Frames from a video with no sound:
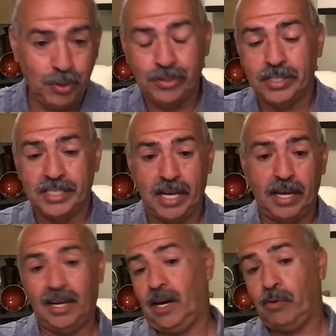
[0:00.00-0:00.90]
You just say,
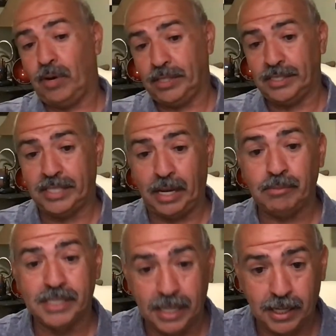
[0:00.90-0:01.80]
hey, I want the same
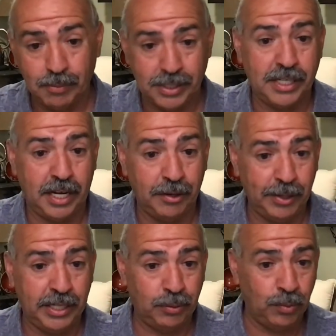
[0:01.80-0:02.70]
setup as
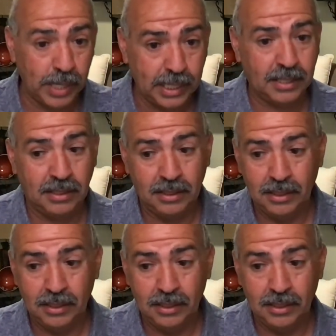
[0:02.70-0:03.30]
Henry and Rick,